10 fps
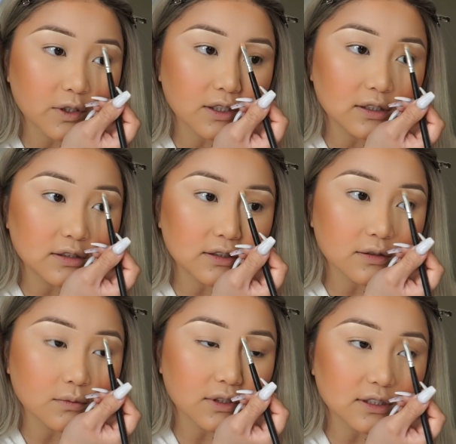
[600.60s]
brands
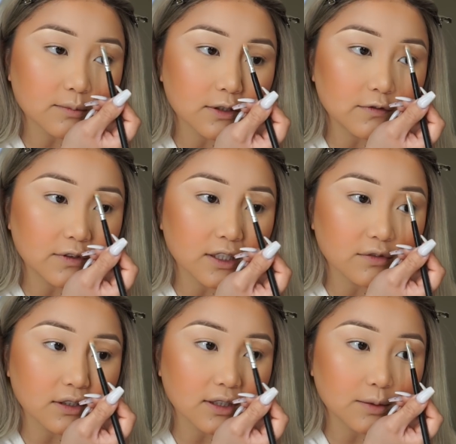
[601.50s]
and what is my
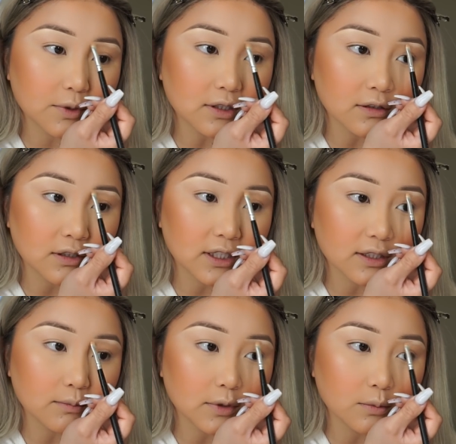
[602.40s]
favorite lip color
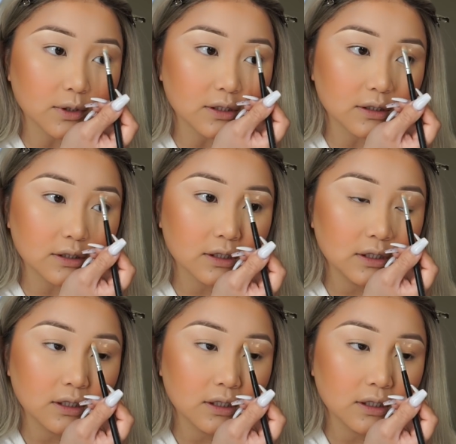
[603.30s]
at the moment?